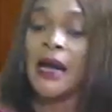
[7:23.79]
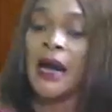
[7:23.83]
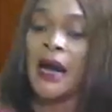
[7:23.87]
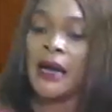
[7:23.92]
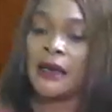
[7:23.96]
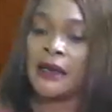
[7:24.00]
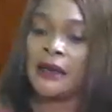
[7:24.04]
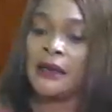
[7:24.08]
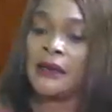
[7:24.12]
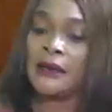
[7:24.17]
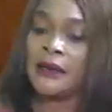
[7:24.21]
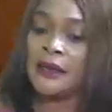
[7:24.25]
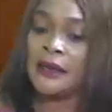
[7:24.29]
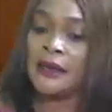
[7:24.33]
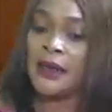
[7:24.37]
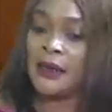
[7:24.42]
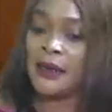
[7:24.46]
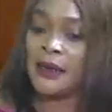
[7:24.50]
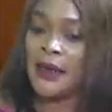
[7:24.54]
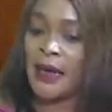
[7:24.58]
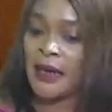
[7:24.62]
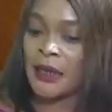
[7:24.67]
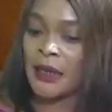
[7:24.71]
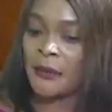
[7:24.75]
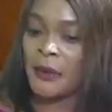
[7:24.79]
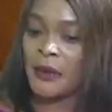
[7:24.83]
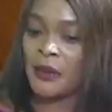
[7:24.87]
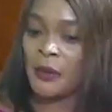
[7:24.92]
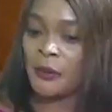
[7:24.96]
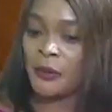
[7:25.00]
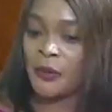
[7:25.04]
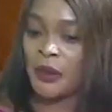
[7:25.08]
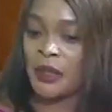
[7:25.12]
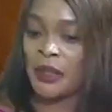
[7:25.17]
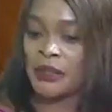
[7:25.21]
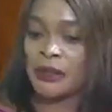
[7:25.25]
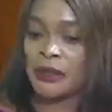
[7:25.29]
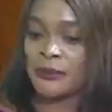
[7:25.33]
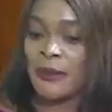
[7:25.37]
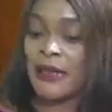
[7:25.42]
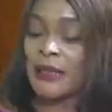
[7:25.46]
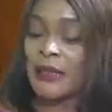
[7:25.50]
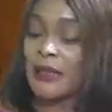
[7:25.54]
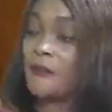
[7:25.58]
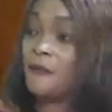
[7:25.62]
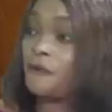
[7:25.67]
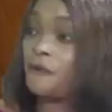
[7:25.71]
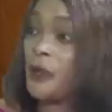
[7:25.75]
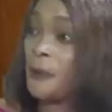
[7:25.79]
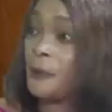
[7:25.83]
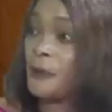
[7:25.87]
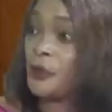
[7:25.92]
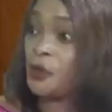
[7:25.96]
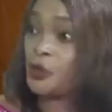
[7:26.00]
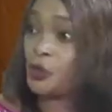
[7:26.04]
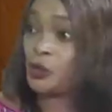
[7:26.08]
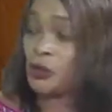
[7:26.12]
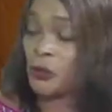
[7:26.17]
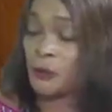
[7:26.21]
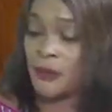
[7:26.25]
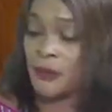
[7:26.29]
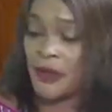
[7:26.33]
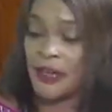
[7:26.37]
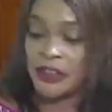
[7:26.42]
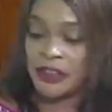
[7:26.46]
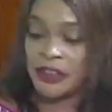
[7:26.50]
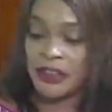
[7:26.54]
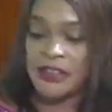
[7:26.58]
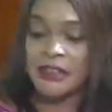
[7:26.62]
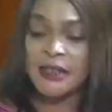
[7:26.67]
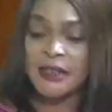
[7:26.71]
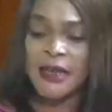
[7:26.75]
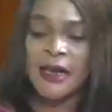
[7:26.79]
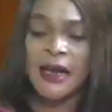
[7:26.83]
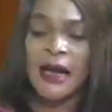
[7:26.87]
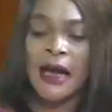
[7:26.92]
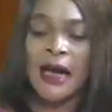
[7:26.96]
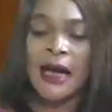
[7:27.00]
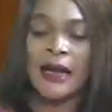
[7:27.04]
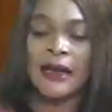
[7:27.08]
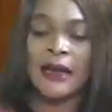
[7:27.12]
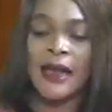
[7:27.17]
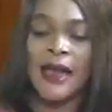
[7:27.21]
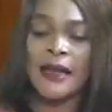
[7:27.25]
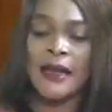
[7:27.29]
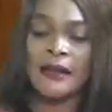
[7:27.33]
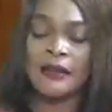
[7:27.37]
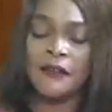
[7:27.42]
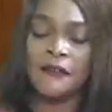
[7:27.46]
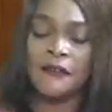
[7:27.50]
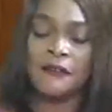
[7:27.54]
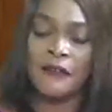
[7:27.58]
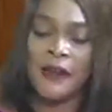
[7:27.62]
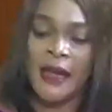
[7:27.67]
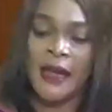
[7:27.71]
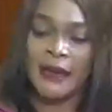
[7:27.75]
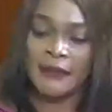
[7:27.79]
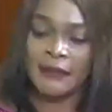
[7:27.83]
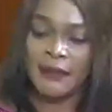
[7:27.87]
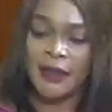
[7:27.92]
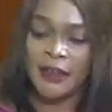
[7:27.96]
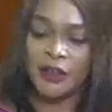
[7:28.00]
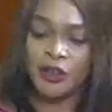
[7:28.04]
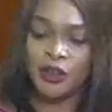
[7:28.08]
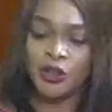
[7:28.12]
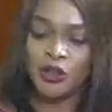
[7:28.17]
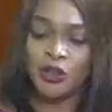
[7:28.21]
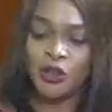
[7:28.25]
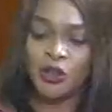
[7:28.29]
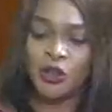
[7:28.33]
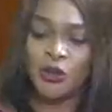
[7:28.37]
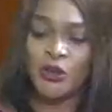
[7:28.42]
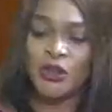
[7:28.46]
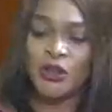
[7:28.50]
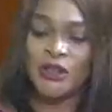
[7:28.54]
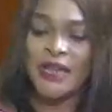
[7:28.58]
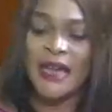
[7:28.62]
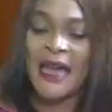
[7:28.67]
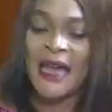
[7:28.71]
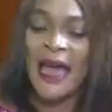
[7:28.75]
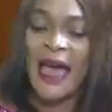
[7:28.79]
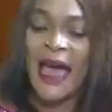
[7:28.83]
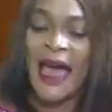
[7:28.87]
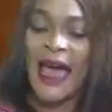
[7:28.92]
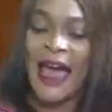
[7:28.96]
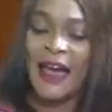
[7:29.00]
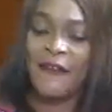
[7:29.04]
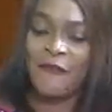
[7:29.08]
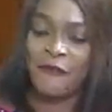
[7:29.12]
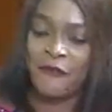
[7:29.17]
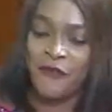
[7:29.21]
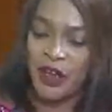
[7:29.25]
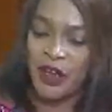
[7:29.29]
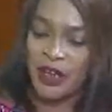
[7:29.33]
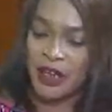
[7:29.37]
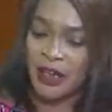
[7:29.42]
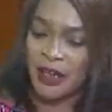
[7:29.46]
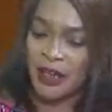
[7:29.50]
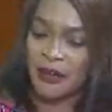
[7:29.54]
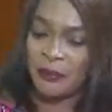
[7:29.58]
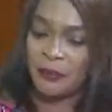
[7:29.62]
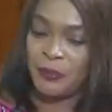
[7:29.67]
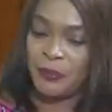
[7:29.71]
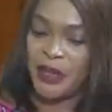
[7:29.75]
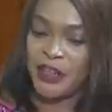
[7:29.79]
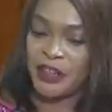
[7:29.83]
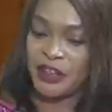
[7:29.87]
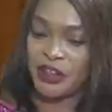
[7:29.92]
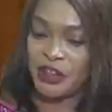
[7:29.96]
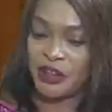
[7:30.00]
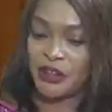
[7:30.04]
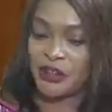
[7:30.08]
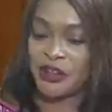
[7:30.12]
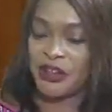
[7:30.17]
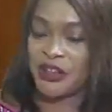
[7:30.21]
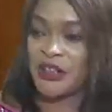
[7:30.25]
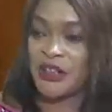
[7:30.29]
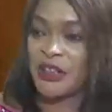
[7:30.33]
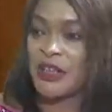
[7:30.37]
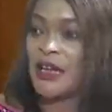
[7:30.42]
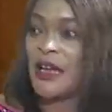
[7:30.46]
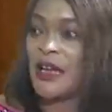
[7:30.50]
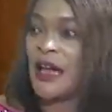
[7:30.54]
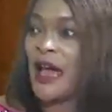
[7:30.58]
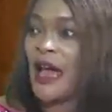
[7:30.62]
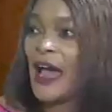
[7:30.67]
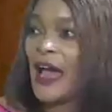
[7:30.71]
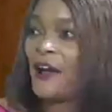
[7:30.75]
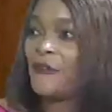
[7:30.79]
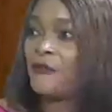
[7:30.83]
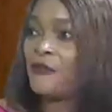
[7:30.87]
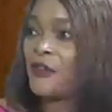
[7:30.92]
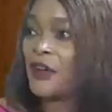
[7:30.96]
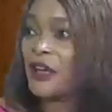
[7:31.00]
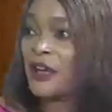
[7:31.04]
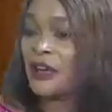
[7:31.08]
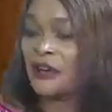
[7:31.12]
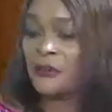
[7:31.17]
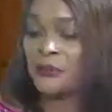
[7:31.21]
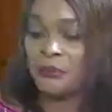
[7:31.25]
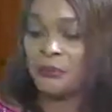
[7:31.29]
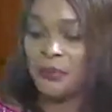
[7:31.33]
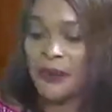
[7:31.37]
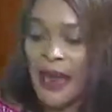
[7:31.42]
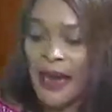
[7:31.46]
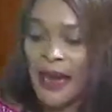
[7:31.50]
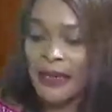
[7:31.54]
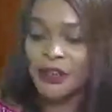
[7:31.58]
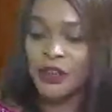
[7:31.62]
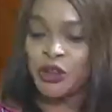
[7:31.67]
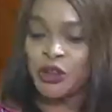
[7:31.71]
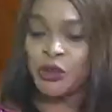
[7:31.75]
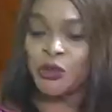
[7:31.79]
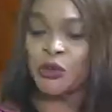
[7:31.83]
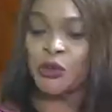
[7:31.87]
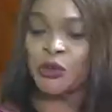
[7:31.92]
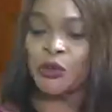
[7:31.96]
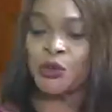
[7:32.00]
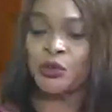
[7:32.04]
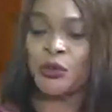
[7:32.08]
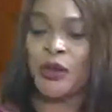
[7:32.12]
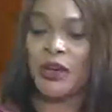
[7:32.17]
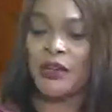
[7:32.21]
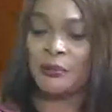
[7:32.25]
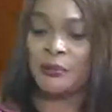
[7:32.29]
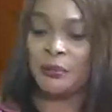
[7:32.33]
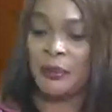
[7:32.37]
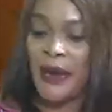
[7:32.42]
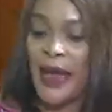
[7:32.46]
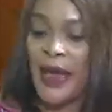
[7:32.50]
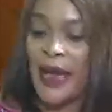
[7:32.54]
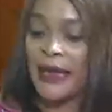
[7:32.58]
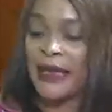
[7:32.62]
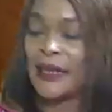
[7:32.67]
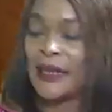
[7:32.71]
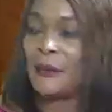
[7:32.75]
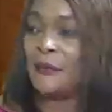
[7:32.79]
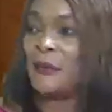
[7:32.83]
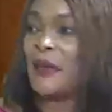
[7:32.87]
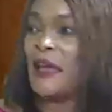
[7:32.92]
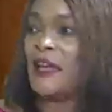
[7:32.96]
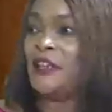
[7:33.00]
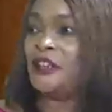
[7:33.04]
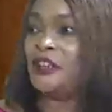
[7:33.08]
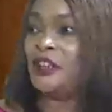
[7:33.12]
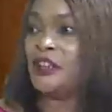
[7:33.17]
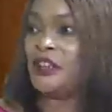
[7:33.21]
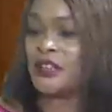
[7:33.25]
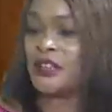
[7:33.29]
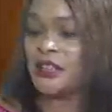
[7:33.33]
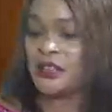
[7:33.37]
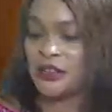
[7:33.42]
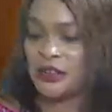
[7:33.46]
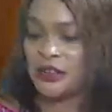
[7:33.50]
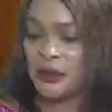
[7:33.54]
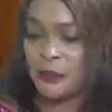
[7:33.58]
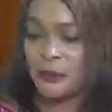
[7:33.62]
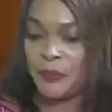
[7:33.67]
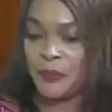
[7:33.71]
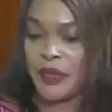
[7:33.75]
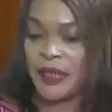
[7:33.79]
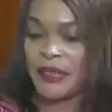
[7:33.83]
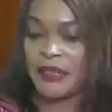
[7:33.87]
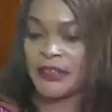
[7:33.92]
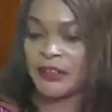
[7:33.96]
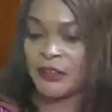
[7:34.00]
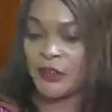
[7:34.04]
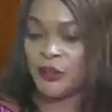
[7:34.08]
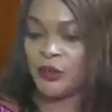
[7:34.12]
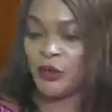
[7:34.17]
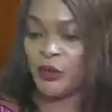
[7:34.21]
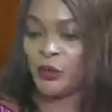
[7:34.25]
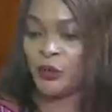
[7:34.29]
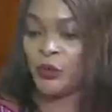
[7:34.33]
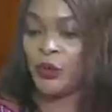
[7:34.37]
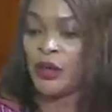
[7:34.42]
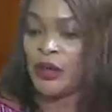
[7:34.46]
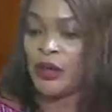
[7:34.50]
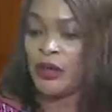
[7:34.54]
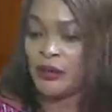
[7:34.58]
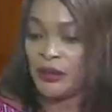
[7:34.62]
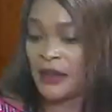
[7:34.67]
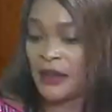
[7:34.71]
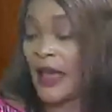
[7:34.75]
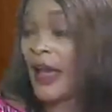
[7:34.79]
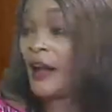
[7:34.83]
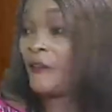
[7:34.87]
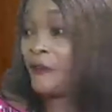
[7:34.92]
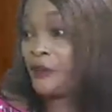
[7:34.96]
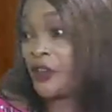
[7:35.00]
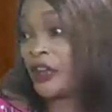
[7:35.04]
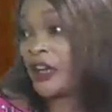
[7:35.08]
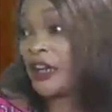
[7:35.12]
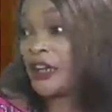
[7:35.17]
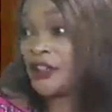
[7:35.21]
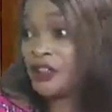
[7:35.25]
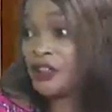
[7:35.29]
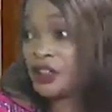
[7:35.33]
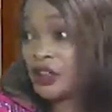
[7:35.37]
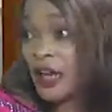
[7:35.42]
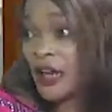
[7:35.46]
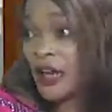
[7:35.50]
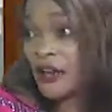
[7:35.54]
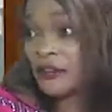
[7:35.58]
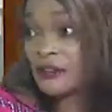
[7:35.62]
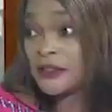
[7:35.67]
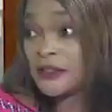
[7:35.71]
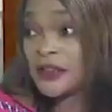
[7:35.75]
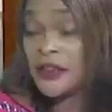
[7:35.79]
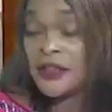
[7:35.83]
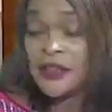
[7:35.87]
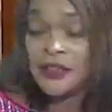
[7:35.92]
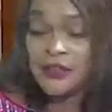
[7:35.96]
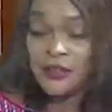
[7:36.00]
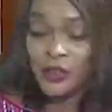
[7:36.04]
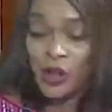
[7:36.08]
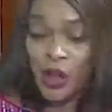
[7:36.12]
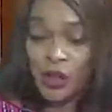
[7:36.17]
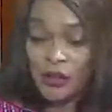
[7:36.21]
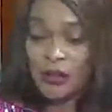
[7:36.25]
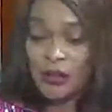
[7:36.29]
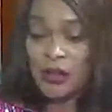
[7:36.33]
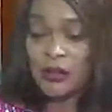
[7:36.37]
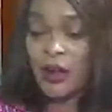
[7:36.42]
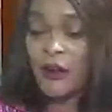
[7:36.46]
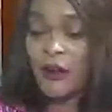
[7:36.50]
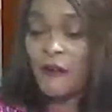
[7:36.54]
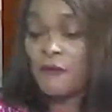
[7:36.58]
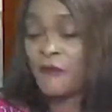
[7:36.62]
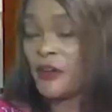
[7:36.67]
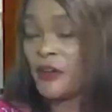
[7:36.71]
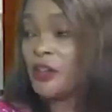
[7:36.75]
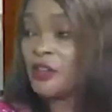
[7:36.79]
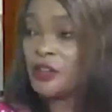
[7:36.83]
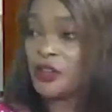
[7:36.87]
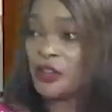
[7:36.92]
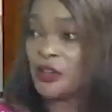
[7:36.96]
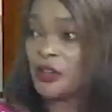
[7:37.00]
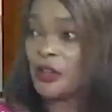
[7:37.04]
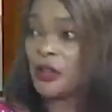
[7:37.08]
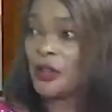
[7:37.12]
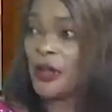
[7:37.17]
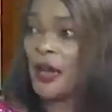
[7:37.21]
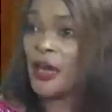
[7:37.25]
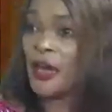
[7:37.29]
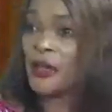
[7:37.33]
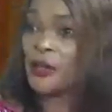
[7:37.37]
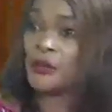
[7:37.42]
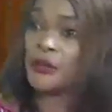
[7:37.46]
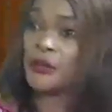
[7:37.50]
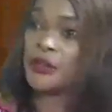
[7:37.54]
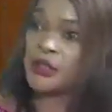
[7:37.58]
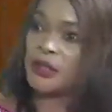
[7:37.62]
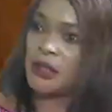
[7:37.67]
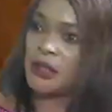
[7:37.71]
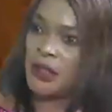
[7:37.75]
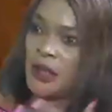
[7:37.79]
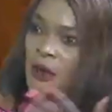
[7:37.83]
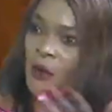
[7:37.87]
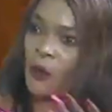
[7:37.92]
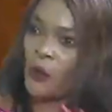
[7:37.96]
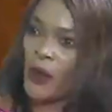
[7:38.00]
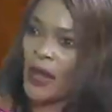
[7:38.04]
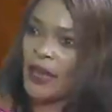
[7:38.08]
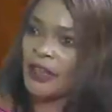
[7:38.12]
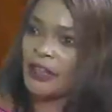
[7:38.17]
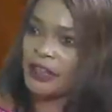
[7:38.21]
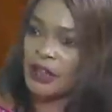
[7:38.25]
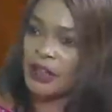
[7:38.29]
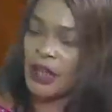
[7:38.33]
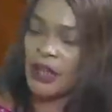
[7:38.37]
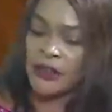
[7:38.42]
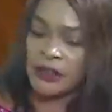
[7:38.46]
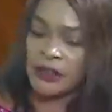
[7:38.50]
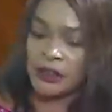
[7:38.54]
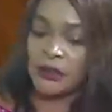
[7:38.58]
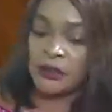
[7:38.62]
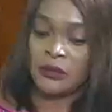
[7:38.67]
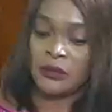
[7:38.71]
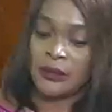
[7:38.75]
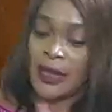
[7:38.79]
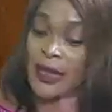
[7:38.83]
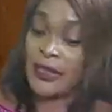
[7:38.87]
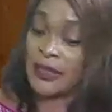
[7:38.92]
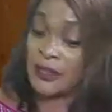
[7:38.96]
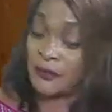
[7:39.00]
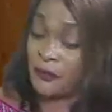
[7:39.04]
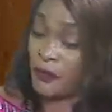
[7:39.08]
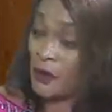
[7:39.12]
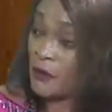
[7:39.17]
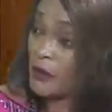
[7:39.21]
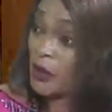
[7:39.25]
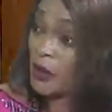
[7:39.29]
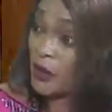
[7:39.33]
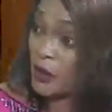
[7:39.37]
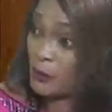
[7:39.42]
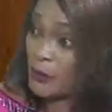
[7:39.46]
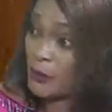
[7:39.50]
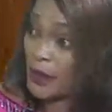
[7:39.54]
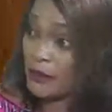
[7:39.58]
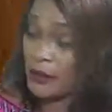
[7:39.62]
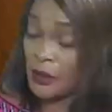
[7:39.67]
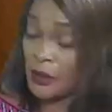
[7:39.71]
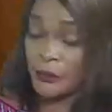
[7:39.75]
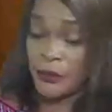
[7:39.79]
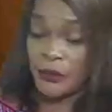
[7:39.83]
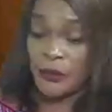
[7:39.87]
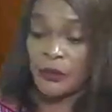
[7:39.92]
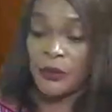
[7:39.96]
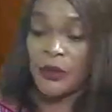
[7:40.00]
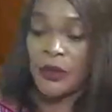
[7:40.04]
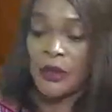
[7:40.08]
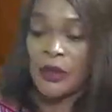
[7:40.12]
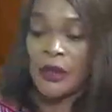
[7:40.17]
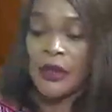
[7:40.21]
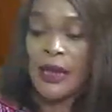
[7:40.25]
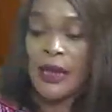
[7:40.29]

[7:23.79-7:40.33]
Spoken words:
Another thing I like about the book, because I'm actually flipping through the pages, I like the fact that you used African pictures, African black children, black images to depict, the African child, not the conventional how you see a white child. So that's very commendable.